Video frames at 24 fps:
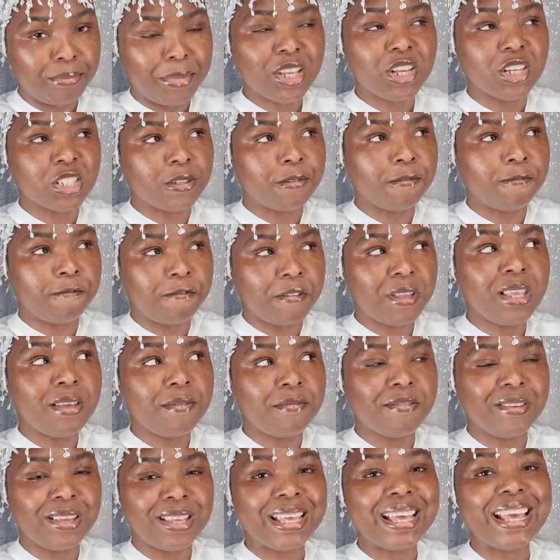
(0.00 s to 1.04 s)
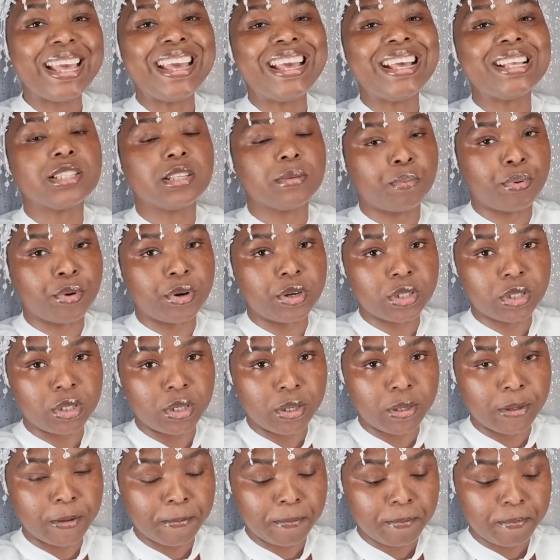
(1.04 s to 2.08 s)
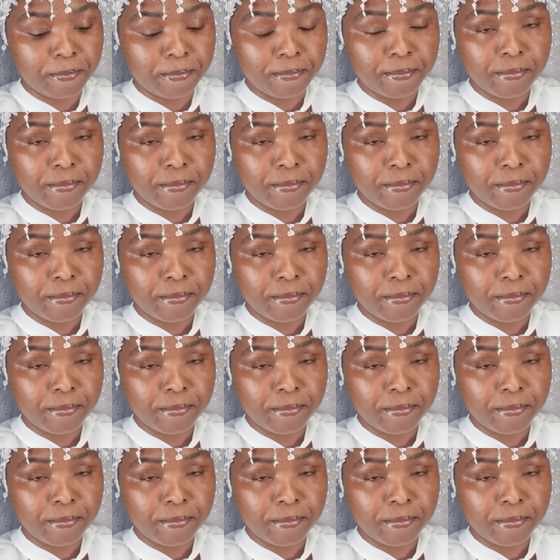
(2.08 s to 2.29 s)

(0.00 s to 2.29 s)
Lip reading: Because Fifi is a prison.